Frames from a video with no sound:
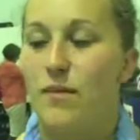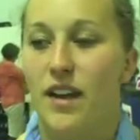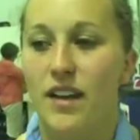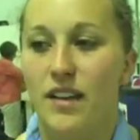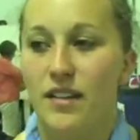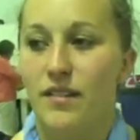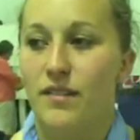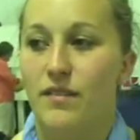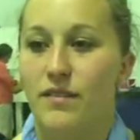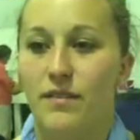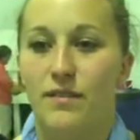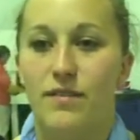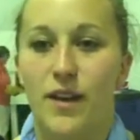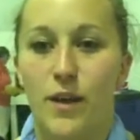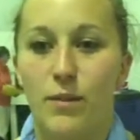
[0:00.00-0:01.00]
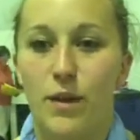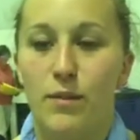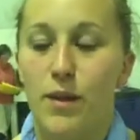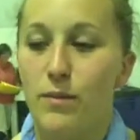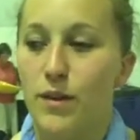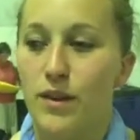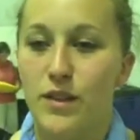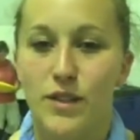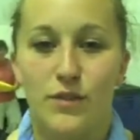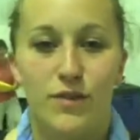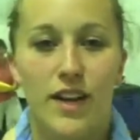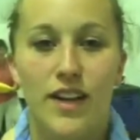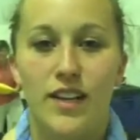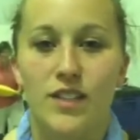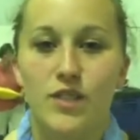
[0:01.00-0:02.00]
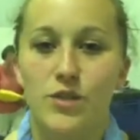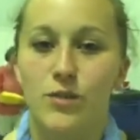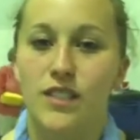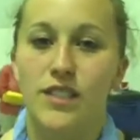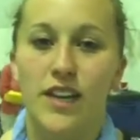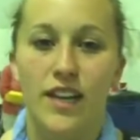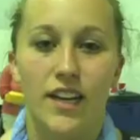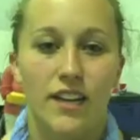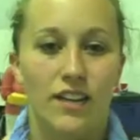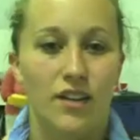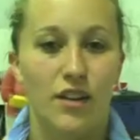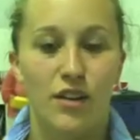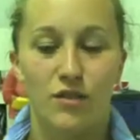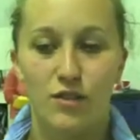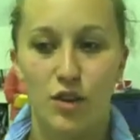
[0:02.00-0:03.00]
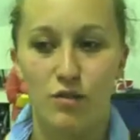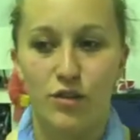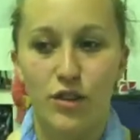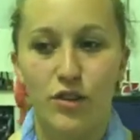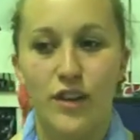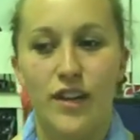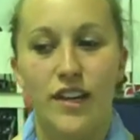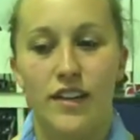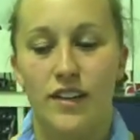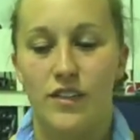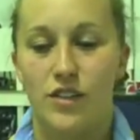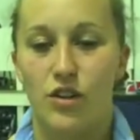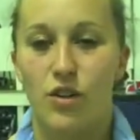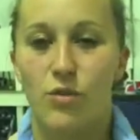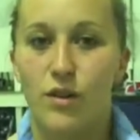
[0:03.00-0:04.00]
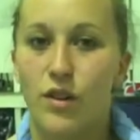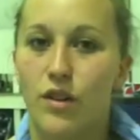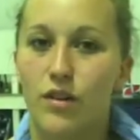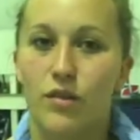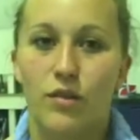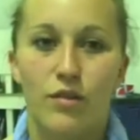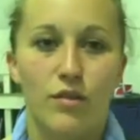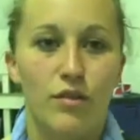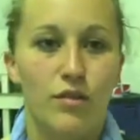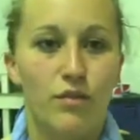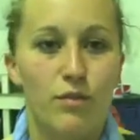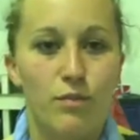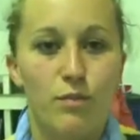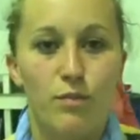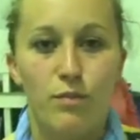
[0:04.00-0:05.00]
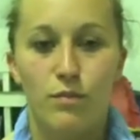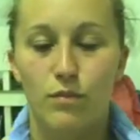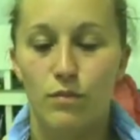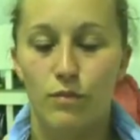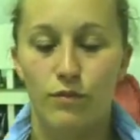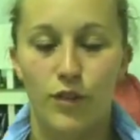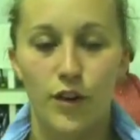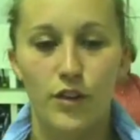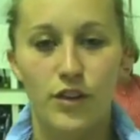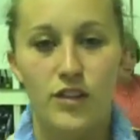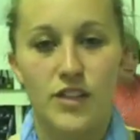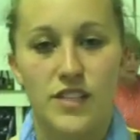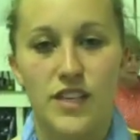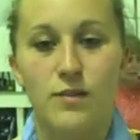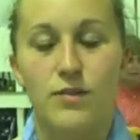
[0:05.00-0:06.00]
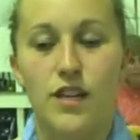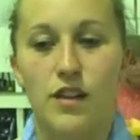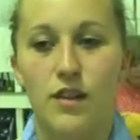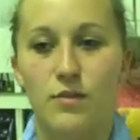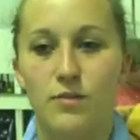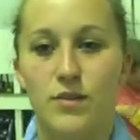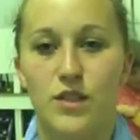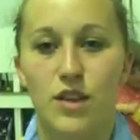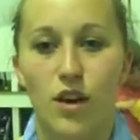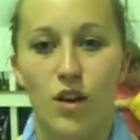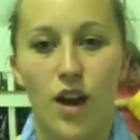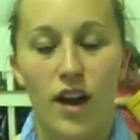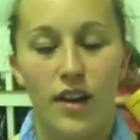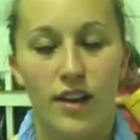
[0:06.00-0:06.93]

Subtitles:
My family members, friends were saying, don't do it because you don't want to further the symptoms. So